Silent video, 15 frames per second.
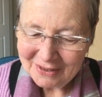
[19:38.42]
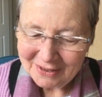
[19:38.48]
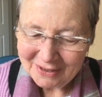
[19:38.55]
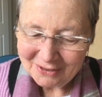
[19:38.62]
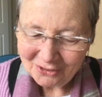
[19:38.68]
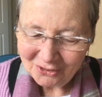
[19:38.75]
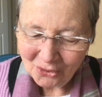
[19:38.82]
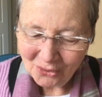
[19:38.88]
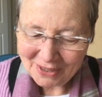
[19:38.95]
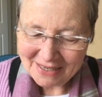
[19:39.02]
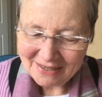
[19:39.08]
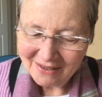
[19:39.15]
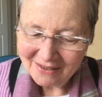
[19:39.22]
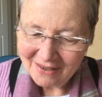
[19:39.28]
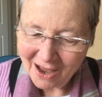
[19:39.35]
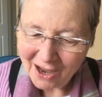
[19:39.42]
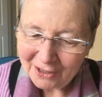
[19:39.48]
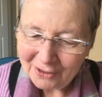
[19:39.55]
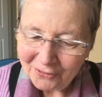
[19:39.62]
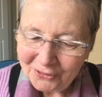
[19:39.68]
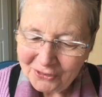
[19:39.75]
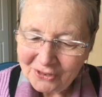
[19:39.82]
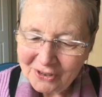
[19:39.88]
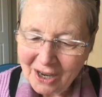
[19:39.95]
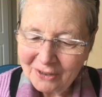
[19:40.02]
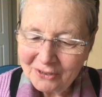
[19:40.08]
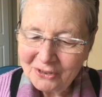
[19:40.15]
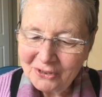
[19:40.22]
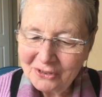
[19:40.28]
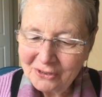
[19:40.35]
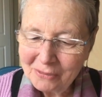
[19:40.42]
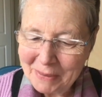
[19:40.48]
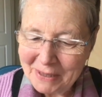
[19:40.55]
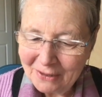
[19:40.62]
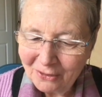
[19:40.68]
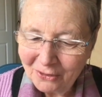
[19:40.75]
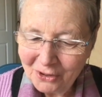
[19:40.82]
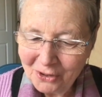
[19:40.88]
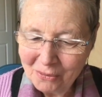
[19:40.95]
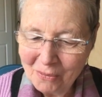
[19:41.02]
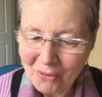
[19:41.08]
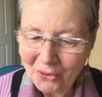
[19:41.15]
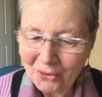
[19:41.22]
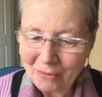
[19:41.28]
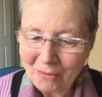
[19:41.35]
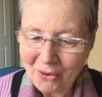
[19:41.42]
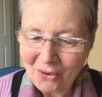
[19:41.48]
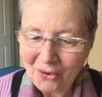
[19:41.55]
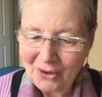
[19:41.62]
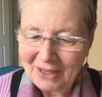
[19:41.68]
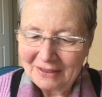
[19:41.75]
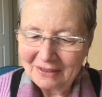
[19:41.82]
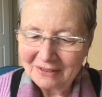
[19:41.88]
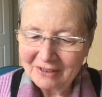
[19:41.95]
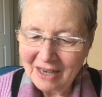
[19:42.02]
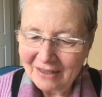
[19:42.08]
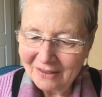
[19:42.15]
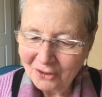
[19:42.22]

It's your inner life starts to speak to you more and more. And it's like